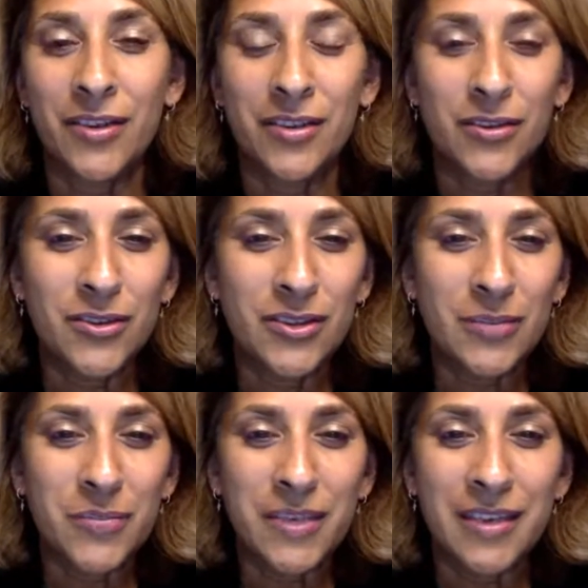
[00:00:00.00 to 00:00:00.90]
There used to
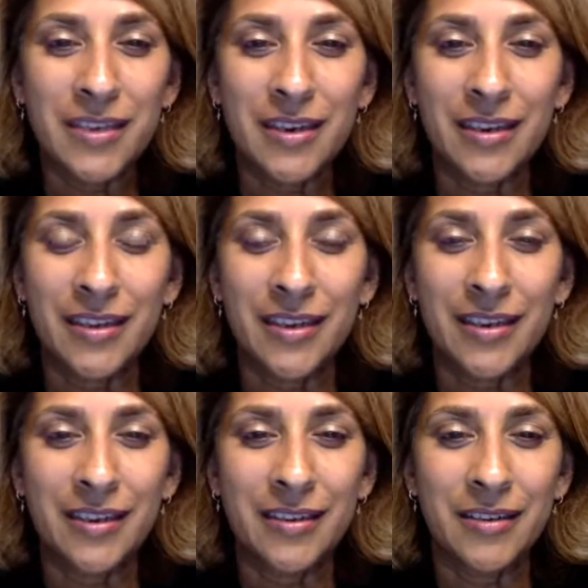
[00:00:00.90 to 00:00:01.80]
be
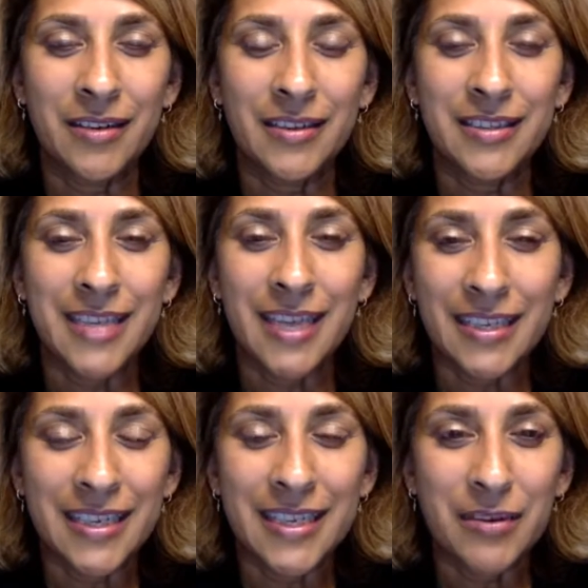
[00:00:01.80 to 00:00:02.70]
a
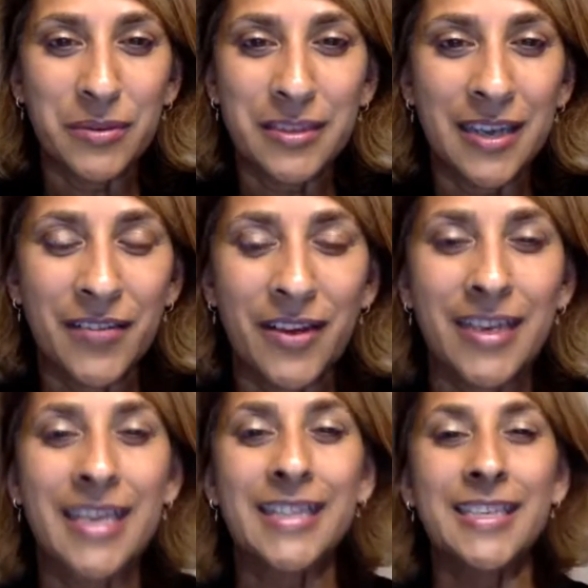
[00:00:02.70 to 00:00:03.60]
deli that was down there. I
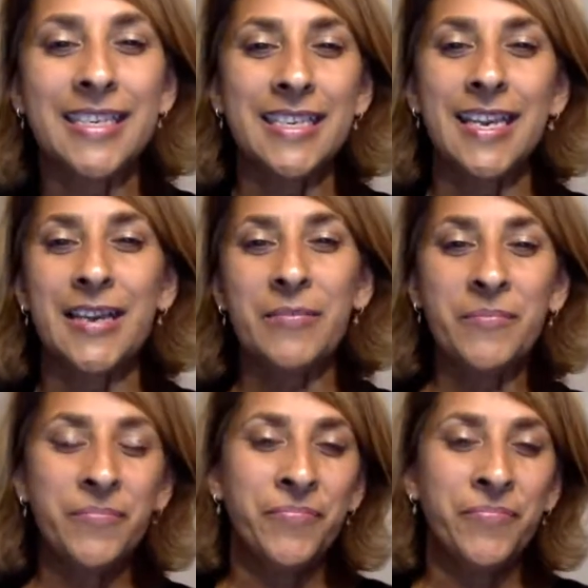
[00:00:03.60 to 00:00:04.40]
can't think of the name.